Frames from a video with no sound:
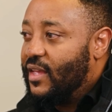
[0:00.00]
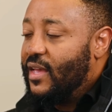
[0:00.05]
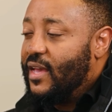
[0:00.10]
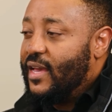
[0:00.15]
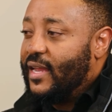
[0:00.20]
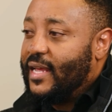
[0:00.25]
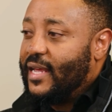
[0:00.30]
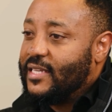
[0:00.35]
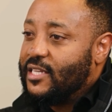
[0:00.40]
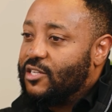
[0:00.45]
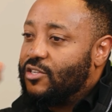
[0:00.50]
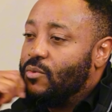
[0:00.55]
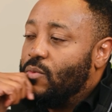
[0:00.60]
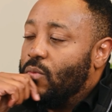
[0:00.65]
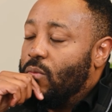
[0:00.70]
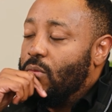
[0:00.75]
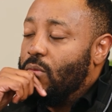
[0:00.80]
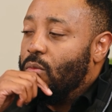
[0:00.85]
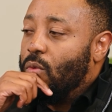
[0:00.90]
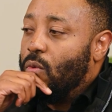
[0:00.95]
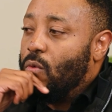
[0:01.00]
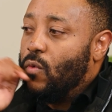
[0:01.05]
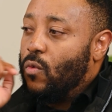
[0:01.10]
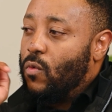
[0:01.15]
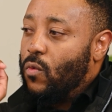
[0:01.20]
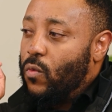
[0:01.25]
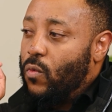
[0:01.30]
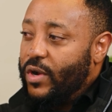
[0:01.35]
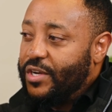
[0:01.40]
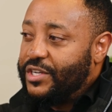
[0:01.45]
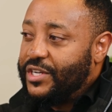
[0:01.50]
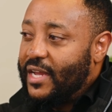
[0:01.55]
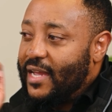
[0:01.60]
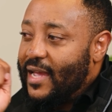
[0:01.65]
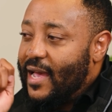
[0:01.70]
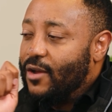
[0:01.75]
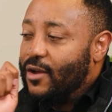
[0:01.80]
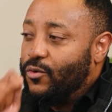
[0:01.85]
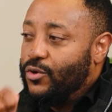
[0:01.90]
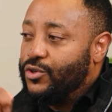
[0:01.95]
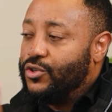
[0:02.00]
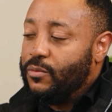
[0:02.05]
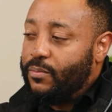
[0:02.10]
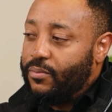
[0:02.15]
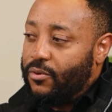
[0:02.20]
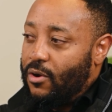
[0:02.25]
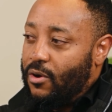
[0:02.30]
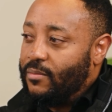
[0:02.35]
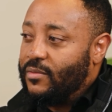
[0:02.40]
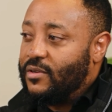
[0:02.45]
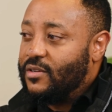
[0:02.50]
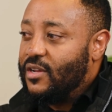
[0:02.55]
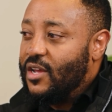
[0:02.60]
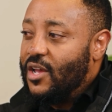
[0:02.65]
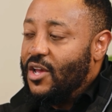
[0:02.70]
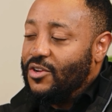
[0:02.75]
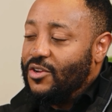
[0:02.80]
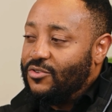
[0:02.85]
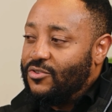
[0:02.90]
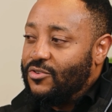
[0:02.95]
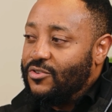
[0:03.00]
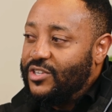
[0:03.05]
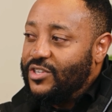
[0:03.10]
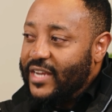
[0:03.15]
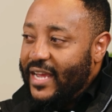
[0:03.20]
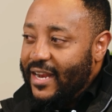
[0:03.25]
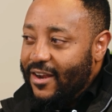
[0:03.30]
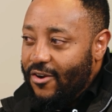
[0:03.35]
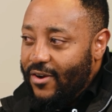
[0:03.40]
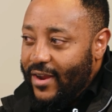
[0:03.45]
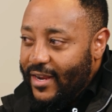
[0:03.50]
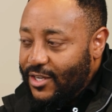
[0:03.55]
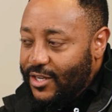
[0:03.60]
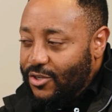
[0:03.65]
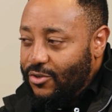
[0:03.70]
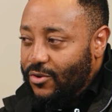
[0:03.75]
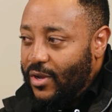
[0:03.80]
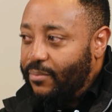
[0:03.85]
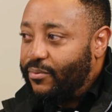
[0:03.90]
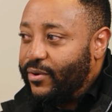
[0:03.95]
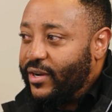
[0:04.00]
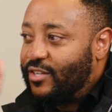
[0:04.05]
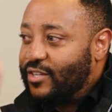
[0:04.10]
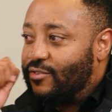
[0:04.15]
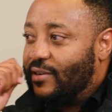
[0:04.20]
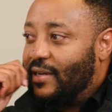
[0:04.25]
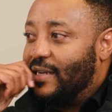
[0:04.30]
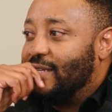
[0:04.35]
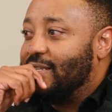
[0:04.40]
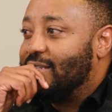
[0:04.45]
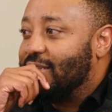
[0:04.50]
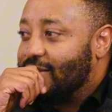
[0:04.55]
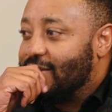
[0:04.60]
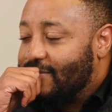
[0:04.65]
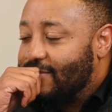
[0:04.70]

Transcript: And I said to him, which AI would you prompt to generate you a press release?